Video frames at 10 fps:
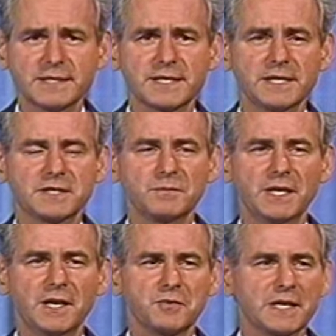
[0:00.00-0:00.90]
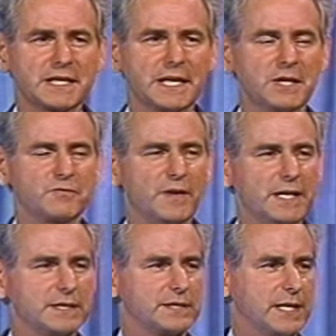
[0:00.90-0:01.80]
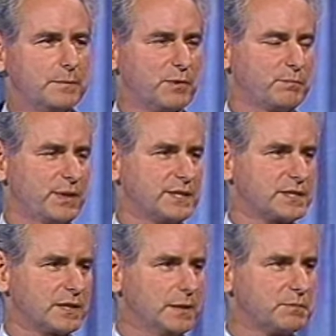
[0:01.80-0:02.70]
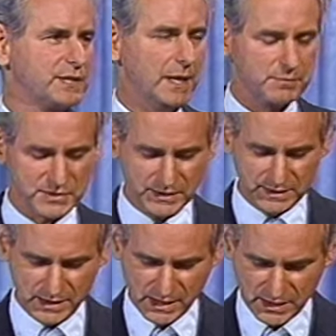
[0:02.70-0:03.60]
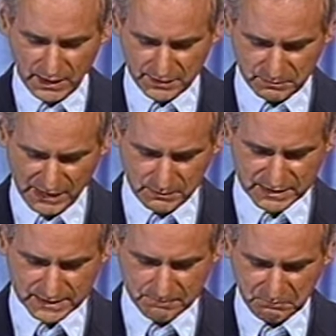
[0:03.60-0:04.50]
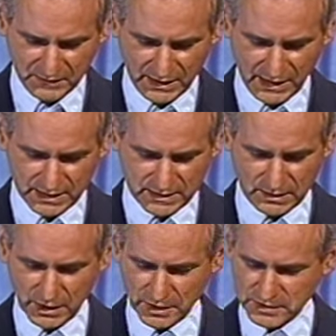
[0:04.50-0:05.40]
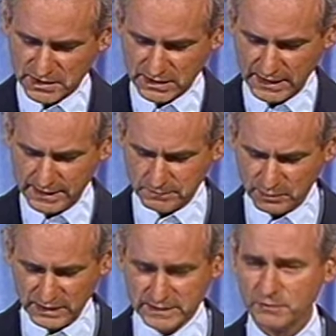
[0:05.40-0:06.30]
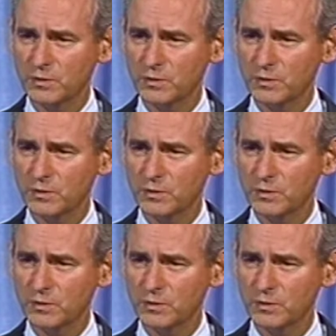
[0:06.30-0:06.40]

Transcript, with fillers: said to me, Otto, I can't find the diaper pins to keep the diapers on the, on the babies and the large slide pins.